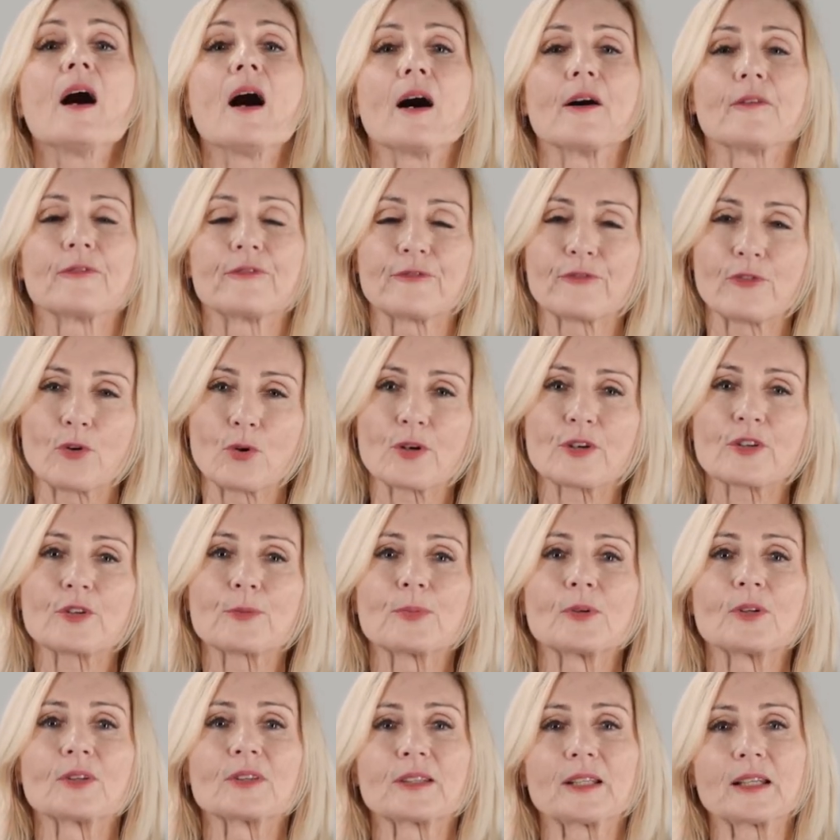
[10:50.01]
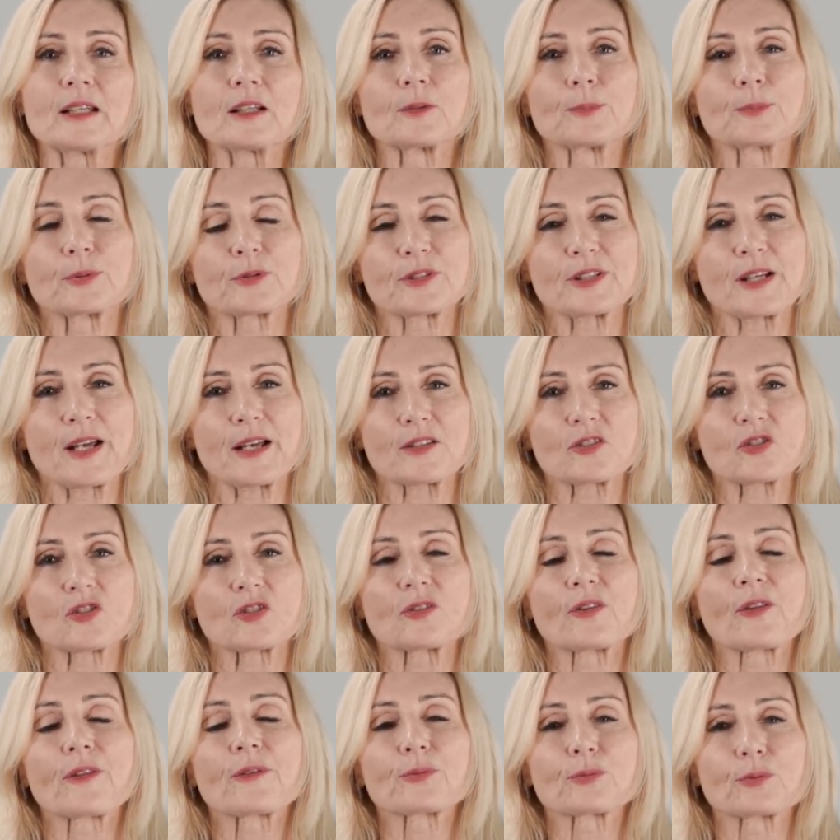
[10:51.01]
affordable legal
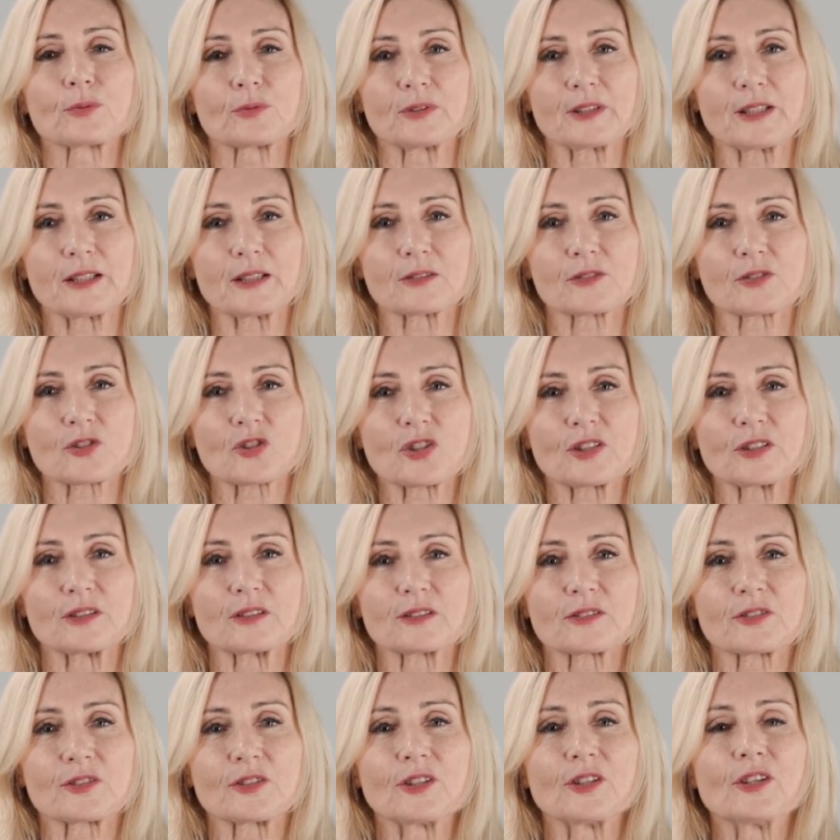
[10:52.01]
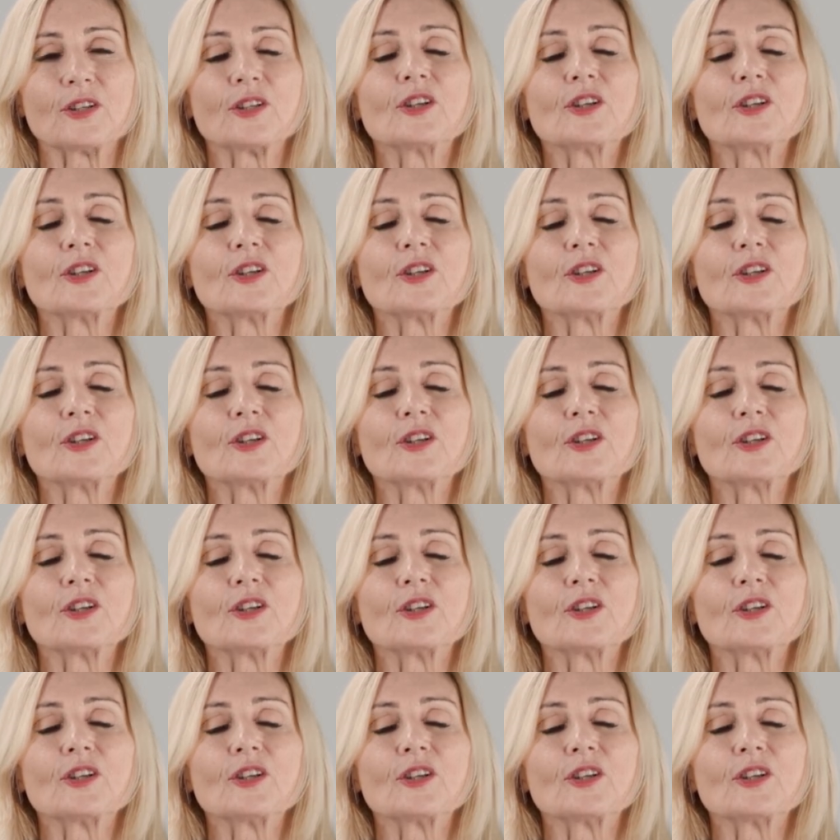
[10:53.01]
protection through LegalShield.